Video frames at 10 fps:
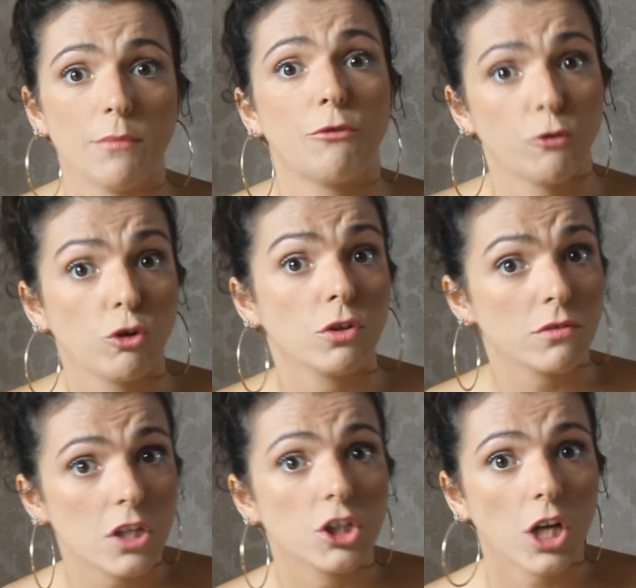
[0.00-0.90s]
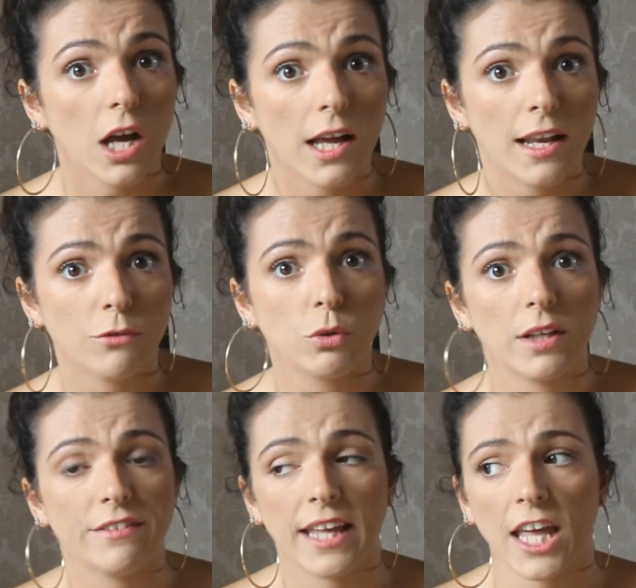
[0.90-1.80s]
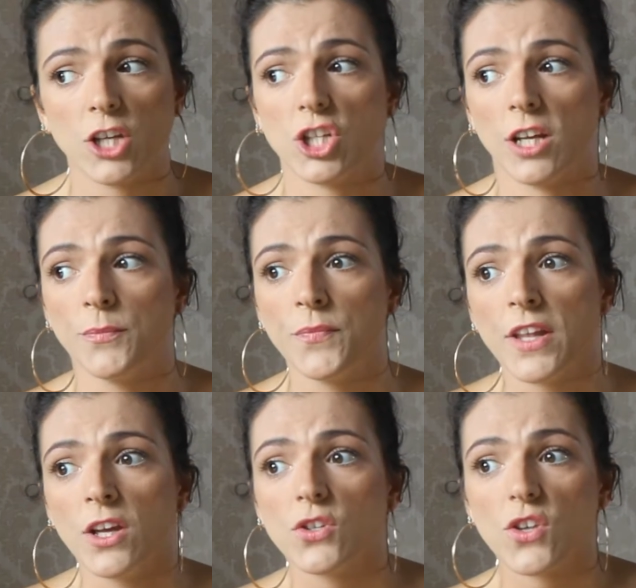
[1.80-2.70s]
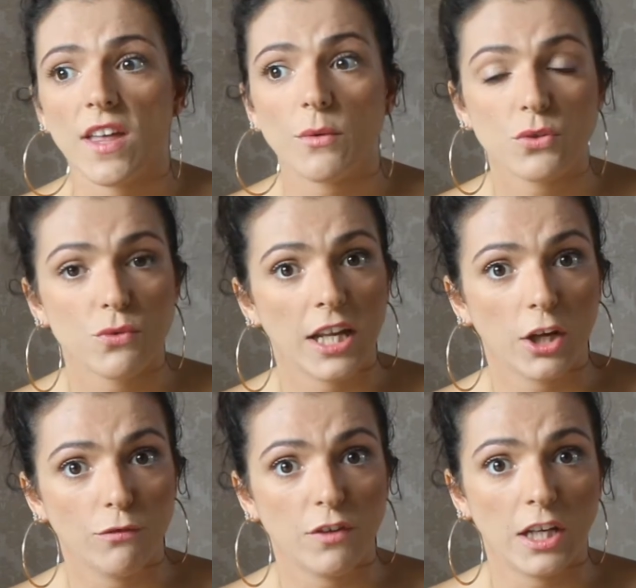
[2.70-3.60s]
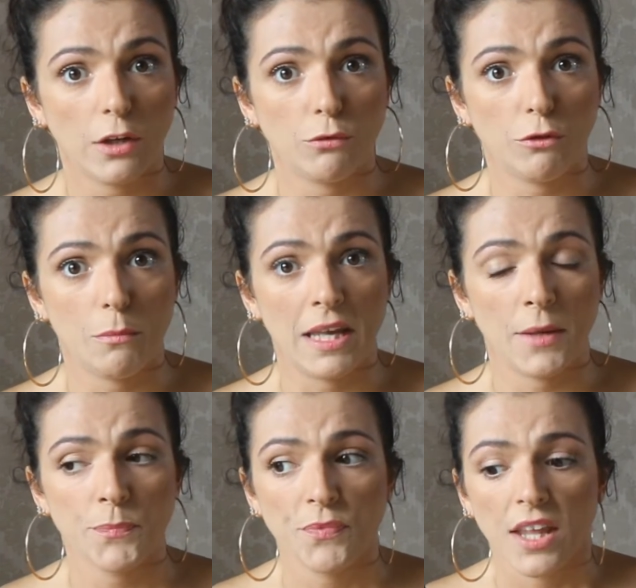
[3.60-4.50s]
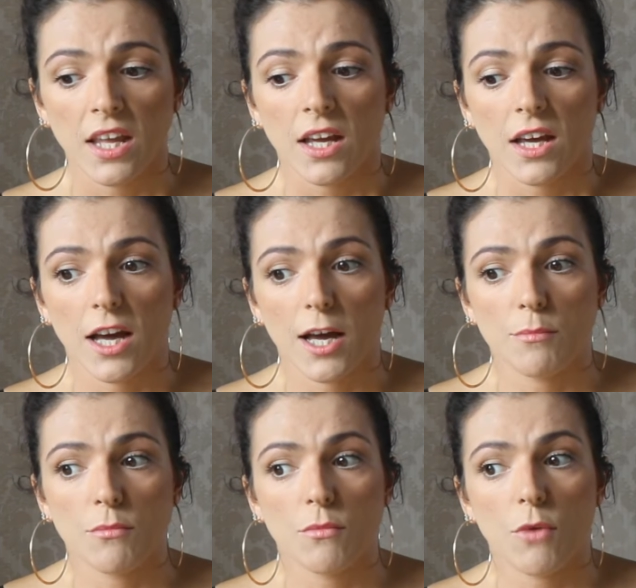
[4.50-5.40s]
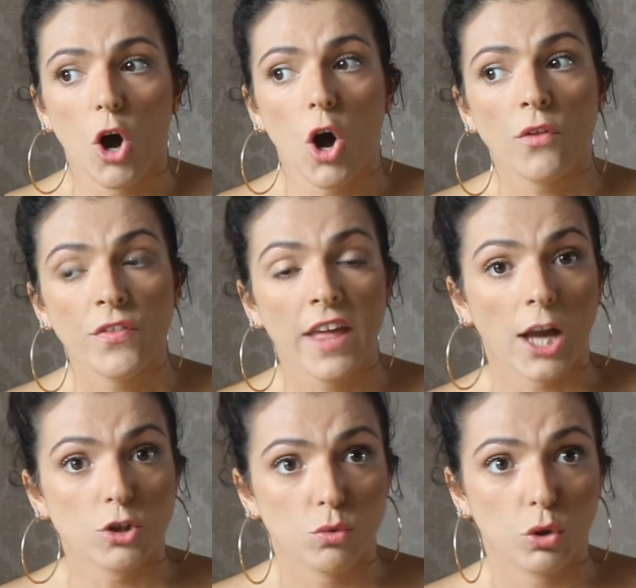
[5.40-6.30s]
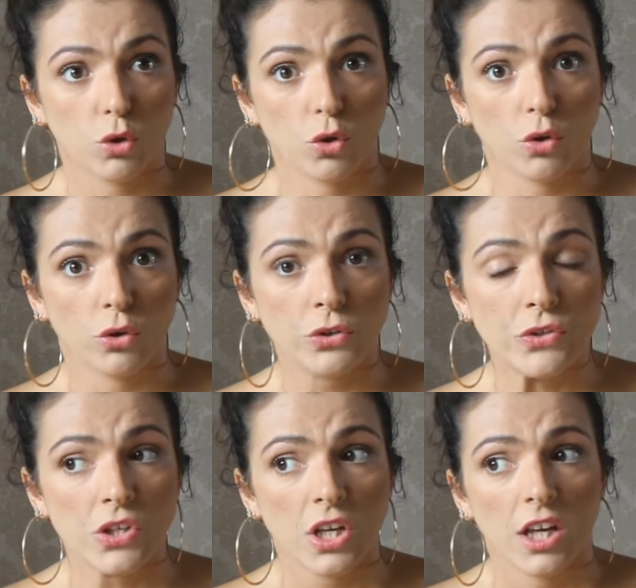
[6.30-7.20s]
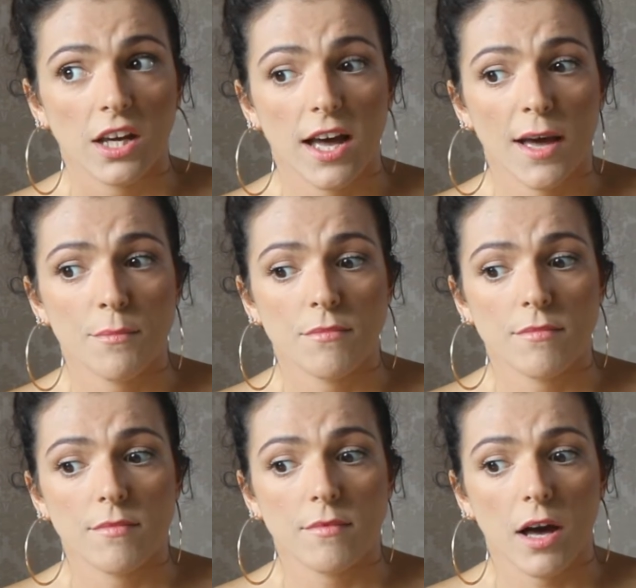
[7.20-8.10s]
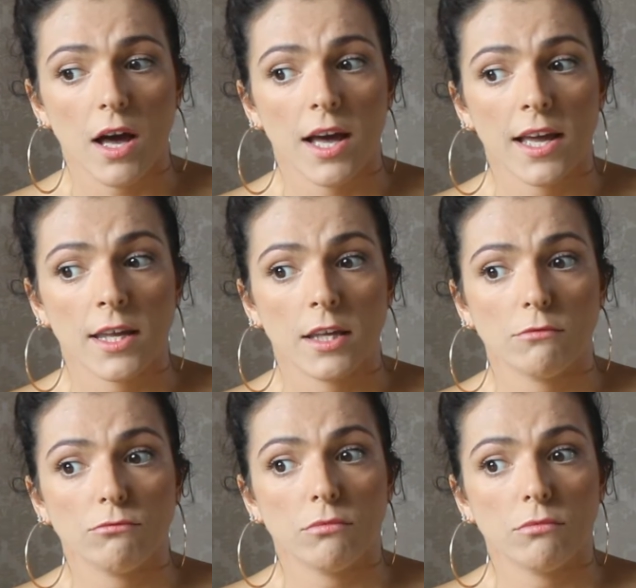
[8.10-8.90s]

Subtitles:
for such a high-level qualification. So that was really convenient for me. On the actual course, I